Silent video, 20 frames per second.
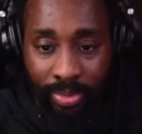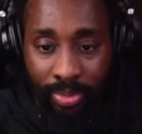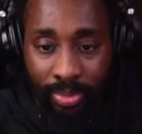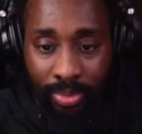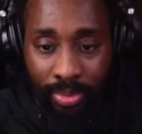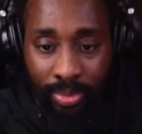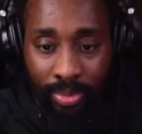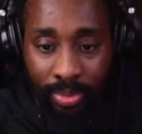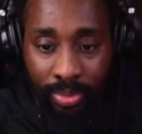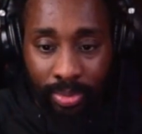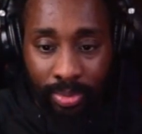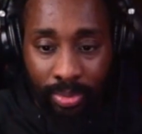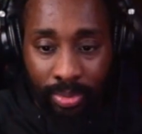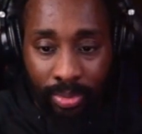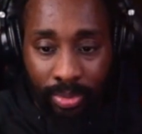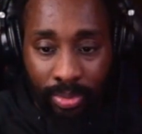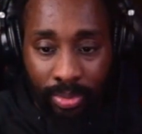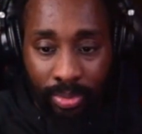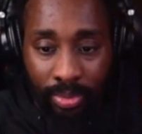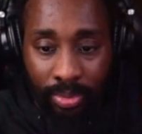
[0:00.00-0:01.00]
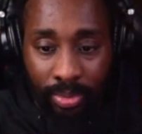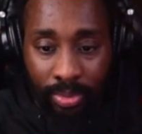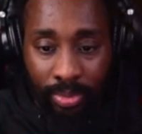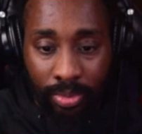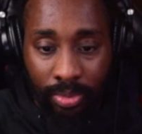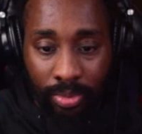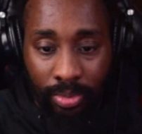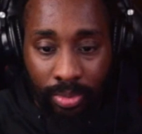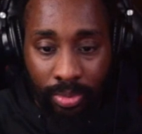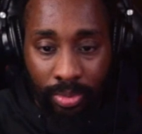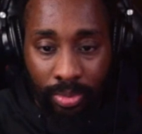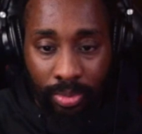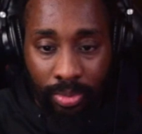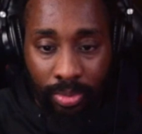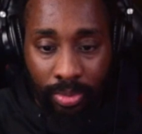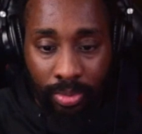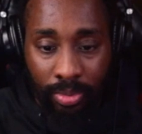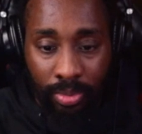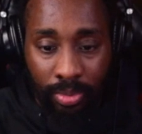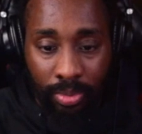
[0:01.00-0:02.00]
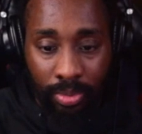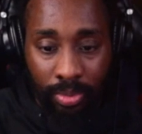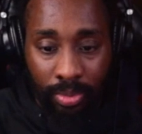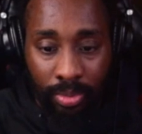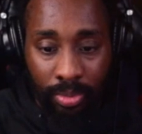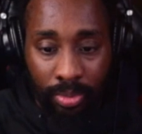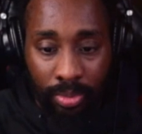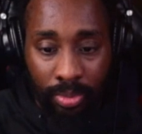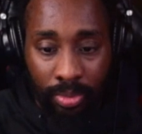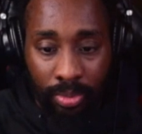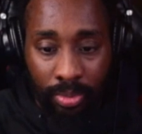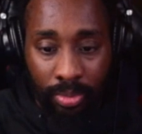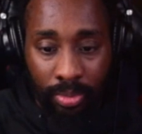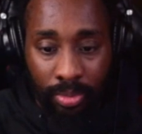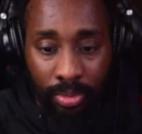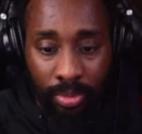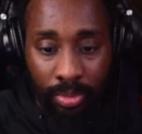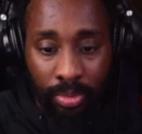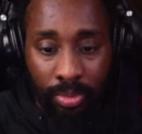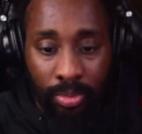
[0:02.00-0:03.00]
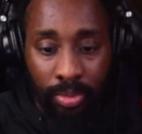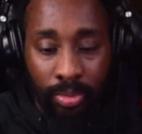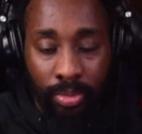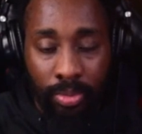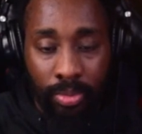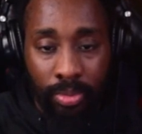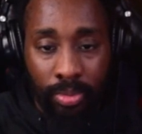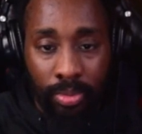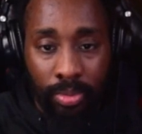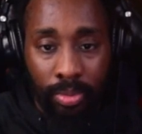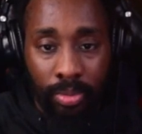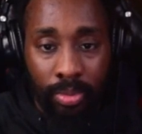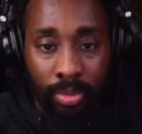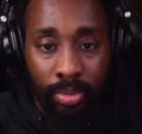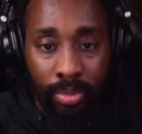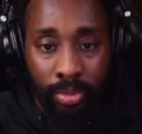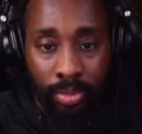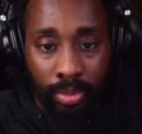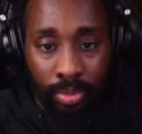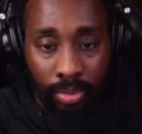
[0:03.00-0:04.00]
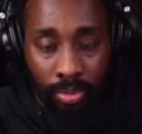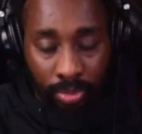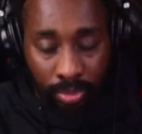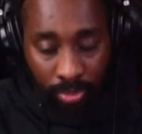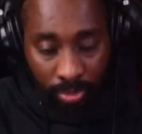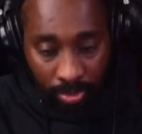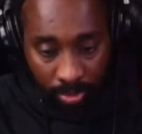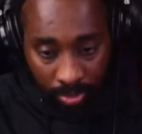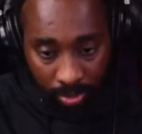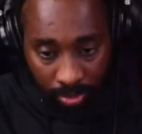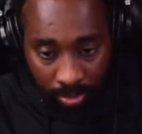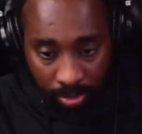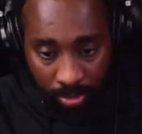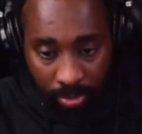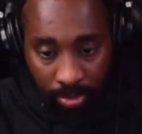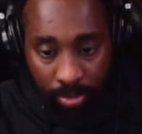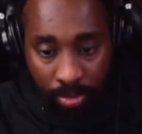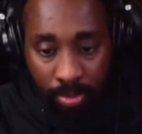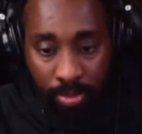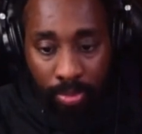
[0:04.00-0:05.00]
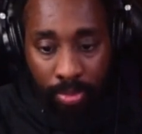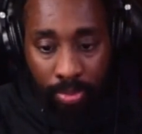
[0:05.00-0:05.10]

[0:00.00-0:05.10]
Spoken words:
(silent)